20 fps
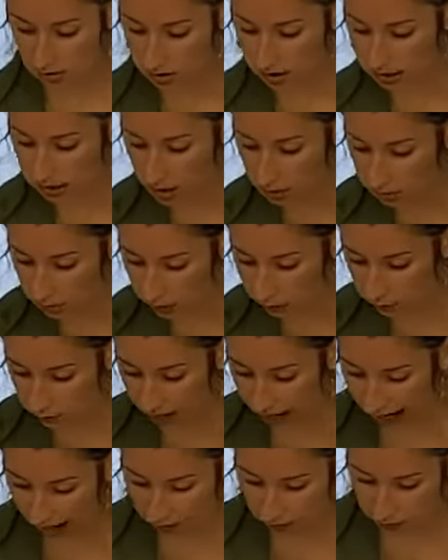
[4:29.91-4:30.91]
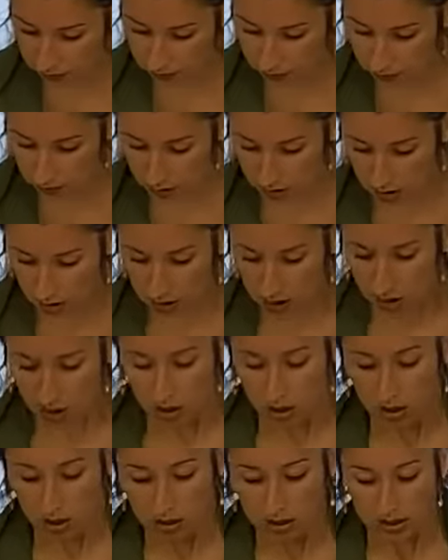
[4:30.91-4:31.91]
Look at number 5.
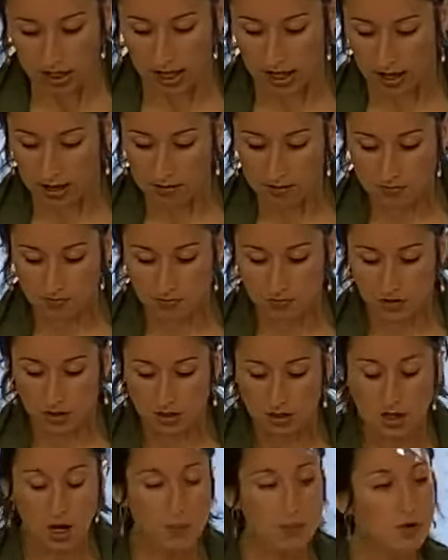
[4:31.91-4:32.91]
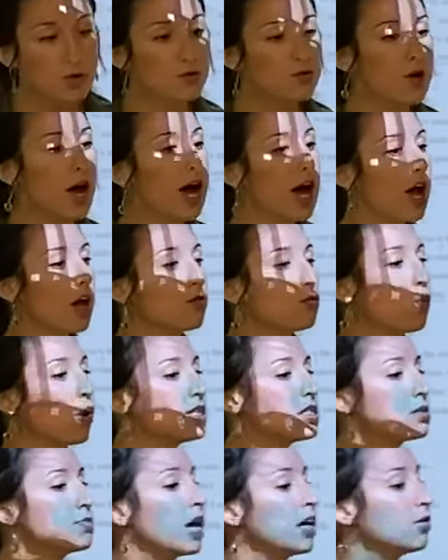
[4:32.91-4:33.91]
Okay, number 5.
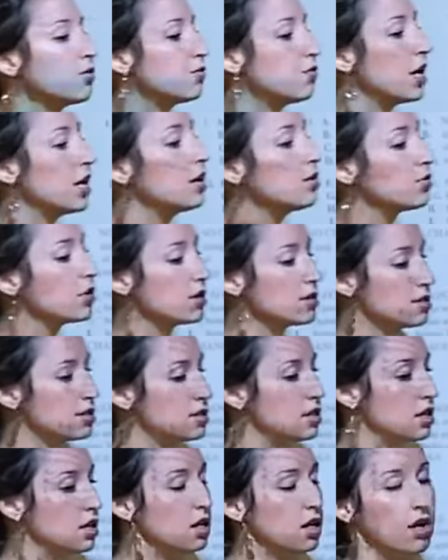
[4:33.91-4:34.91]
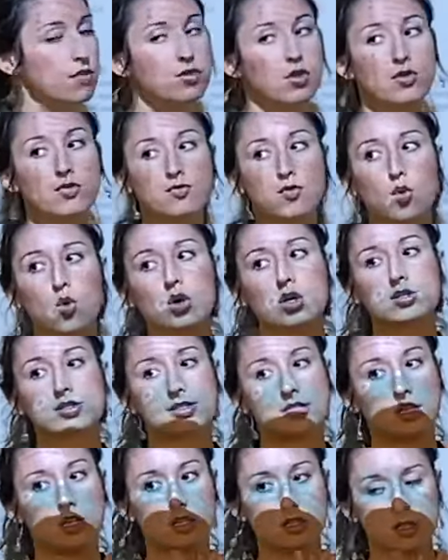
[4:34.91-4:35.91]
What's my favorite C of the 4
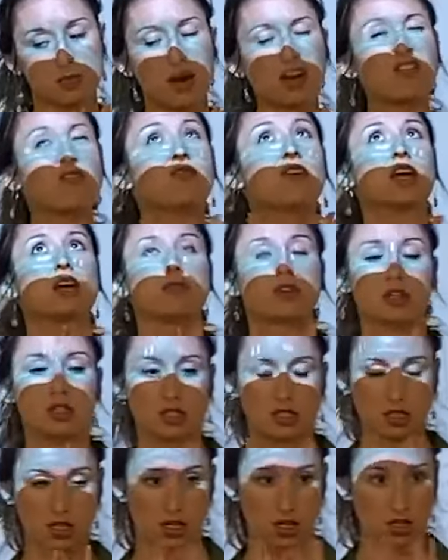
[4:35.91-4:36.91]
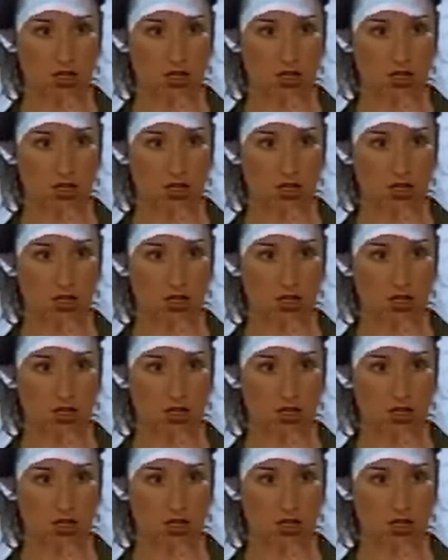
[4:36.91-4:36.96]
C's? My favorite C.